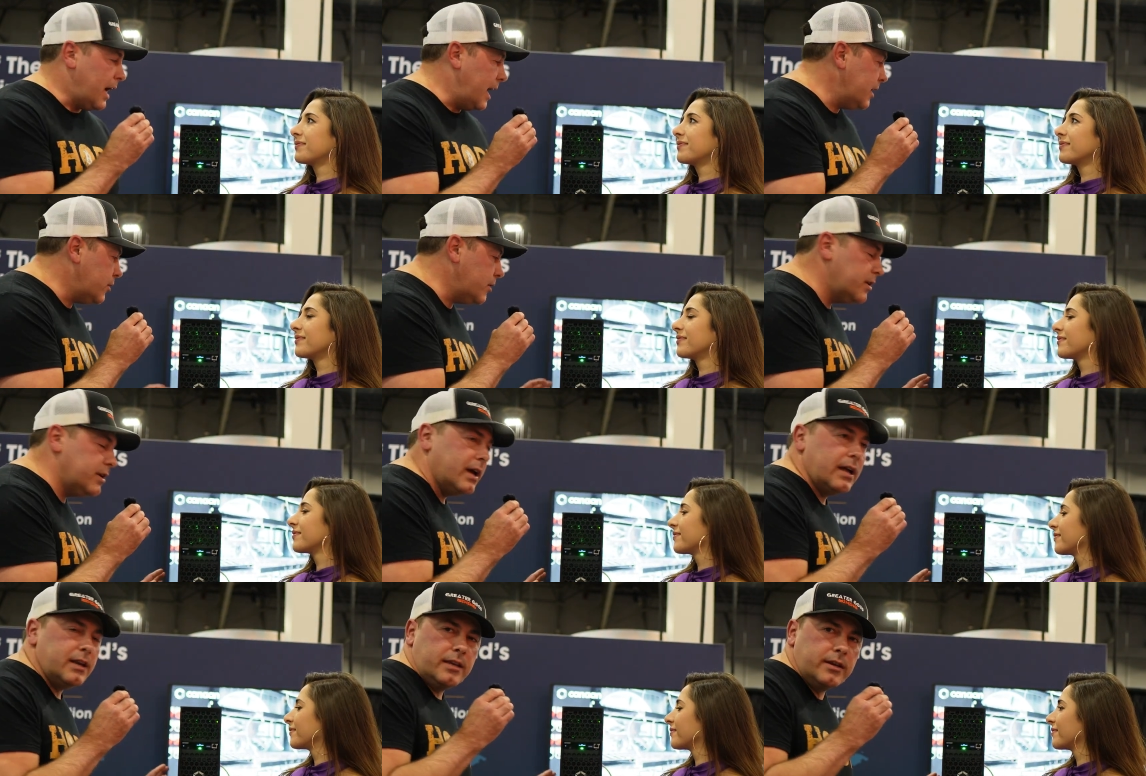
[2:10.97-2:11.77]
Speaker 1: I could
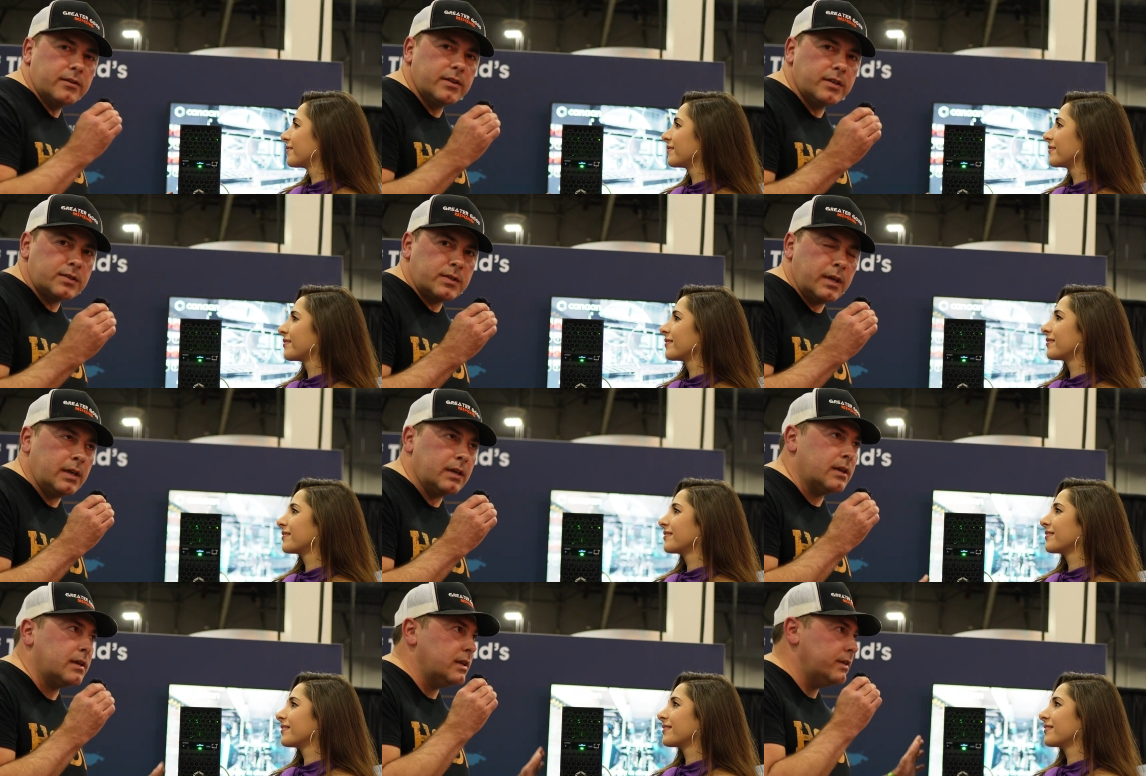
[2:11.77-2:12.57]
not hear this
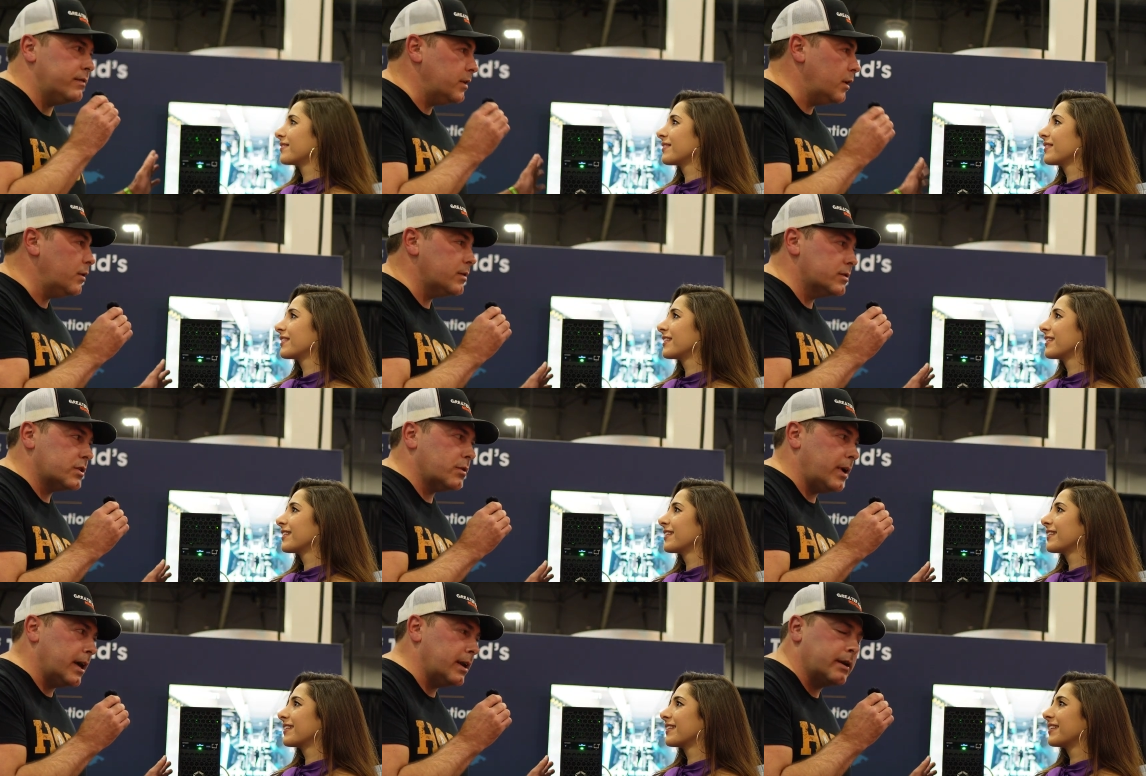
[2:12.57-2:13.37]
thing even though it
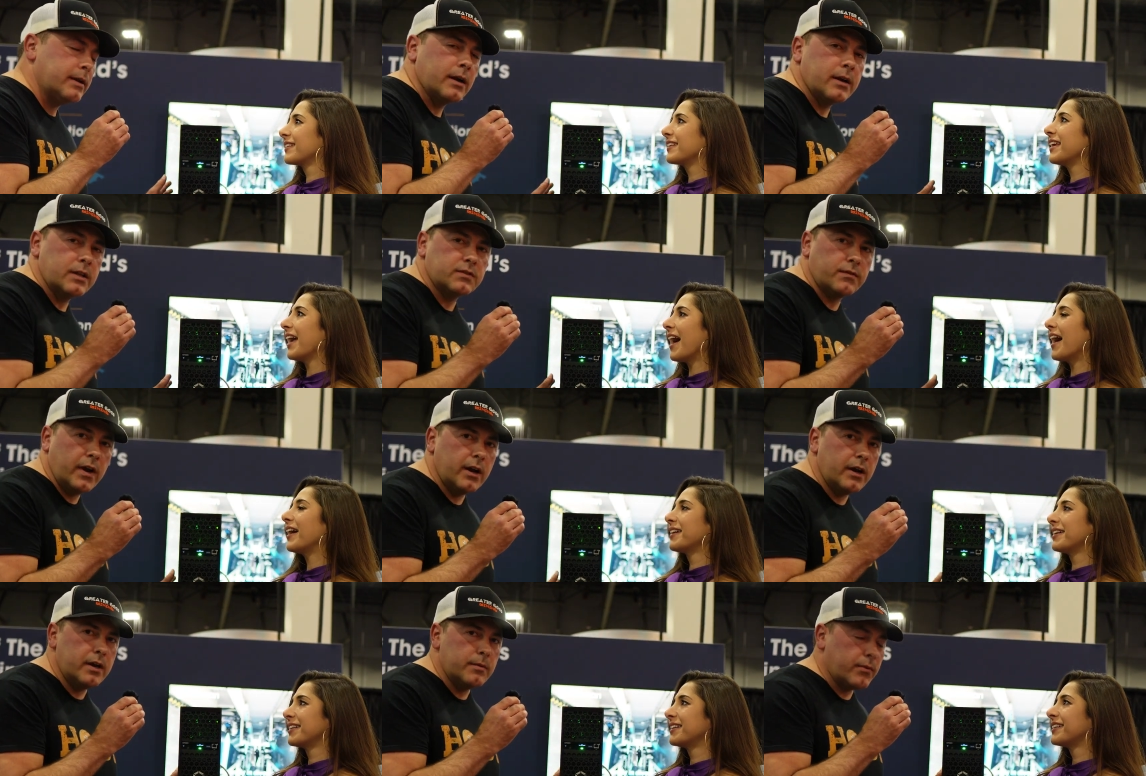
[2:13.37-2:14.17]
was quiet in here. It's
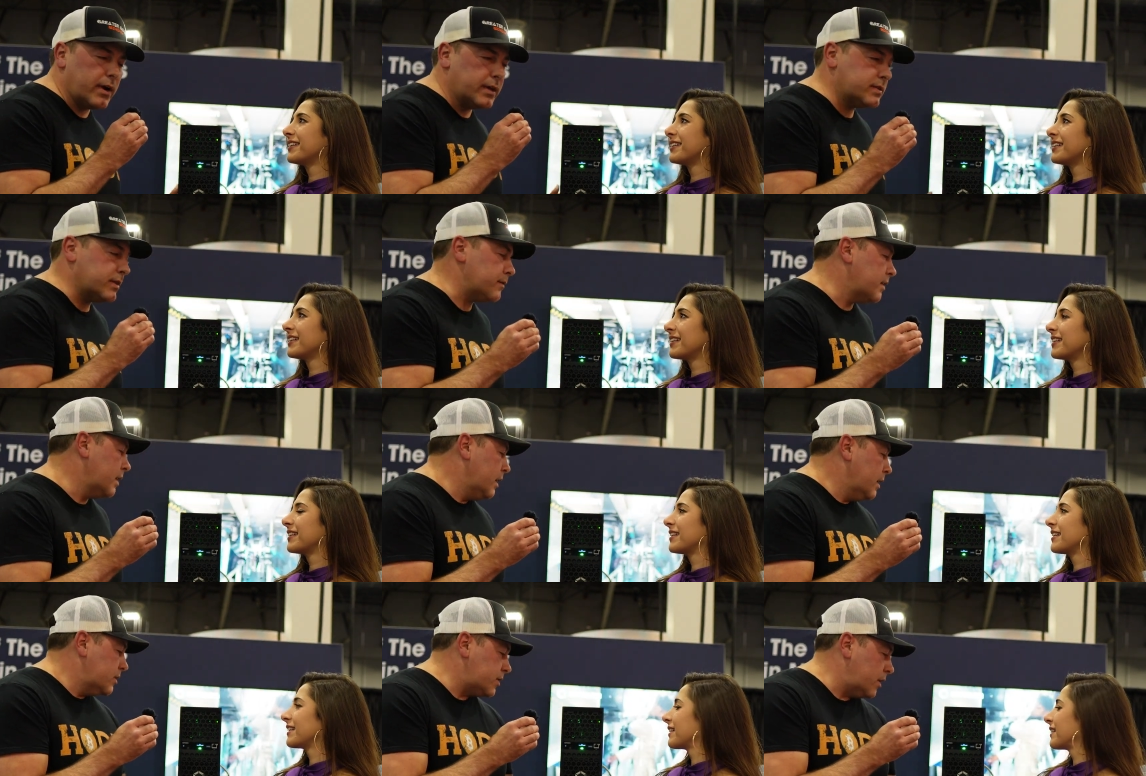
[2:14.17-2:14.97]
very impressive.
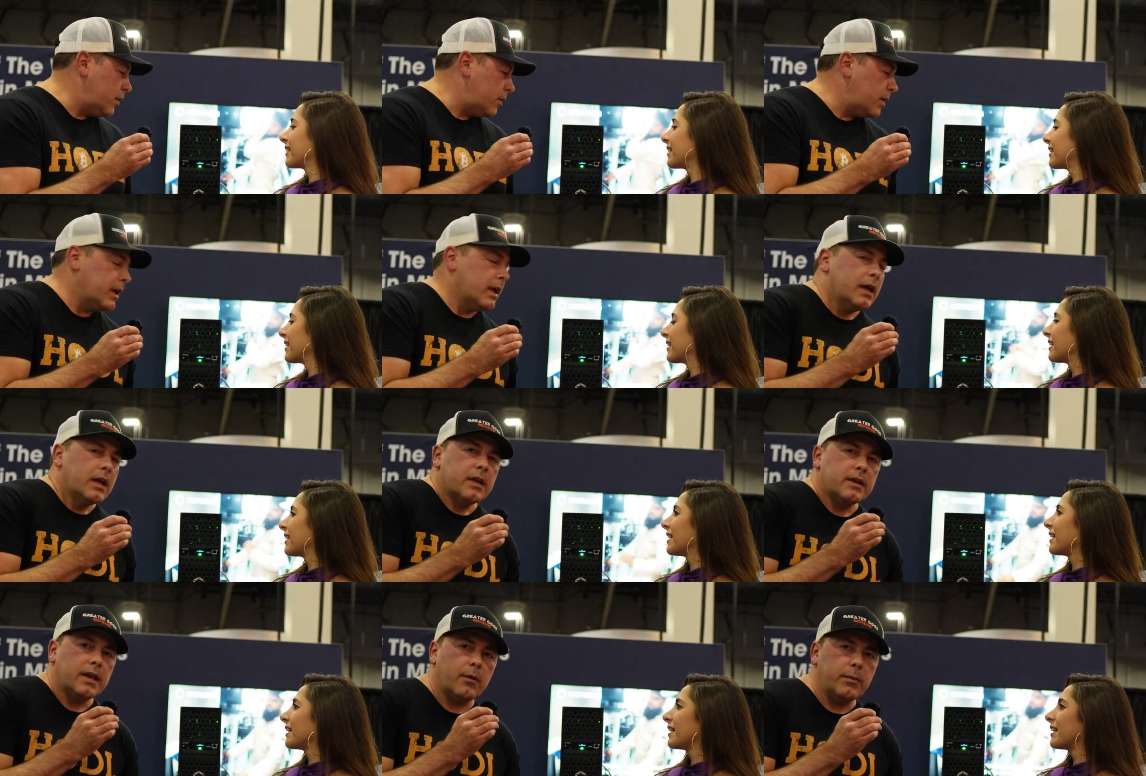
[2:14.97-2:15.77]
So
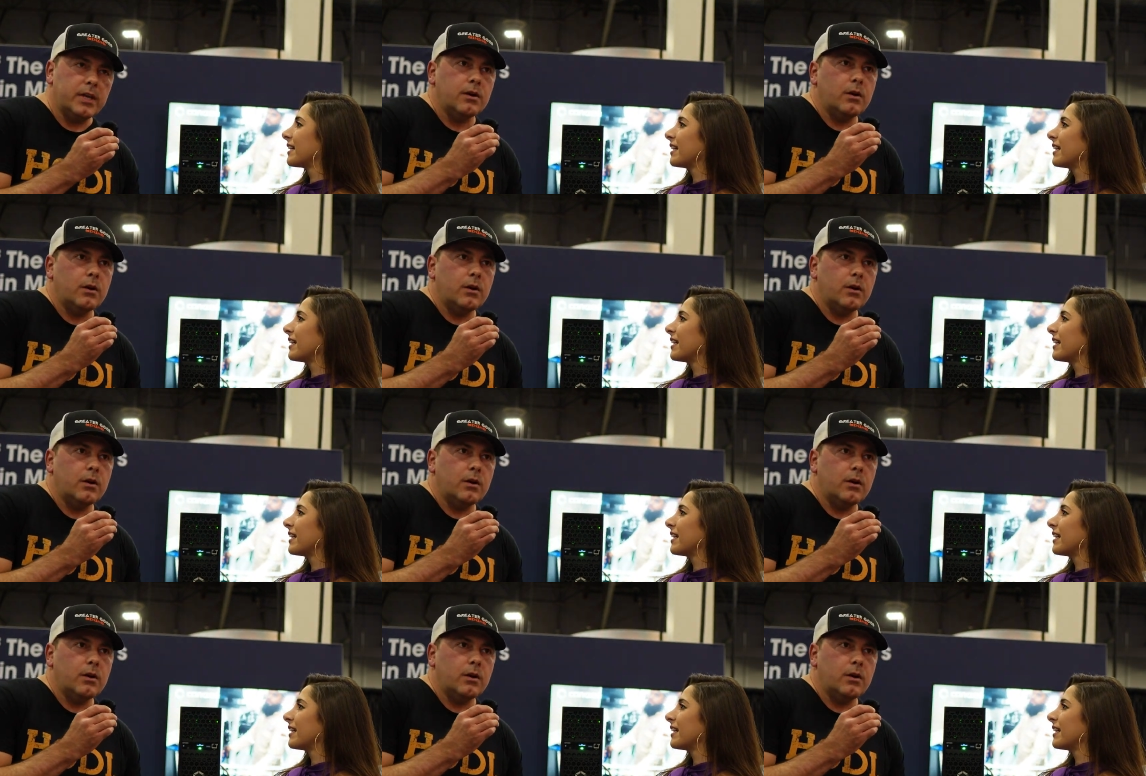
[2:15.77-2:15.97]
now we